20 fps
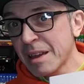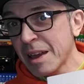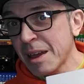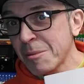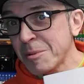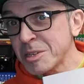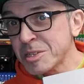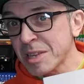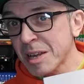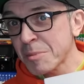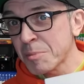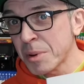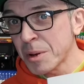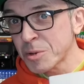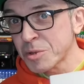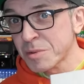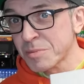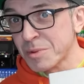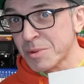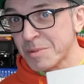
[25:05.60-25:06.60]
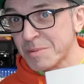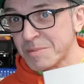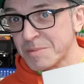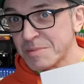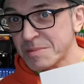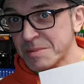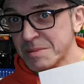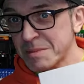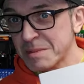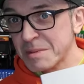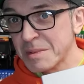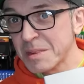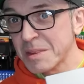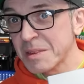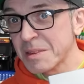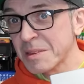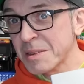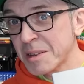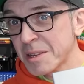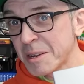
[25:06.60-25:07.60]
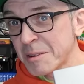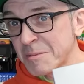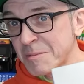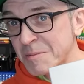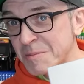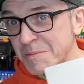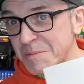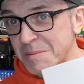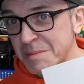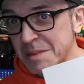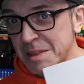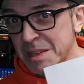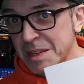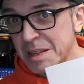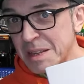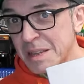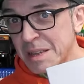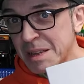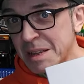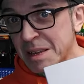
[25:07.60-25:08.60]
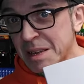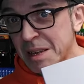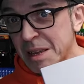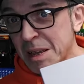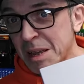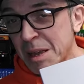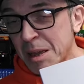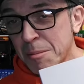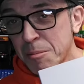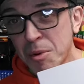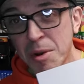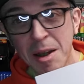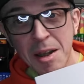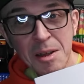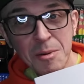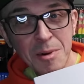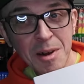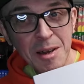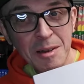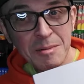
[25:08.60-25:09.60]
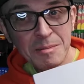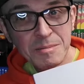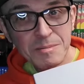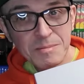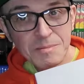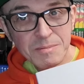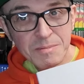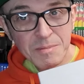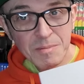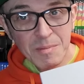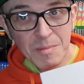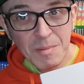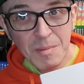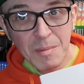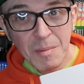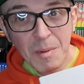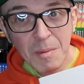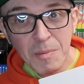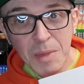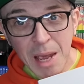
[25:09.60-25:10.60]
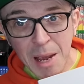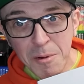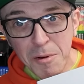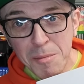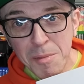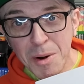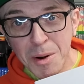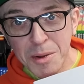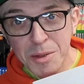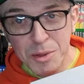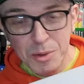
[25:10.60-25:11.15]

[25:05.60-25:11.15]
How is that possible? You know? But anyway, they were my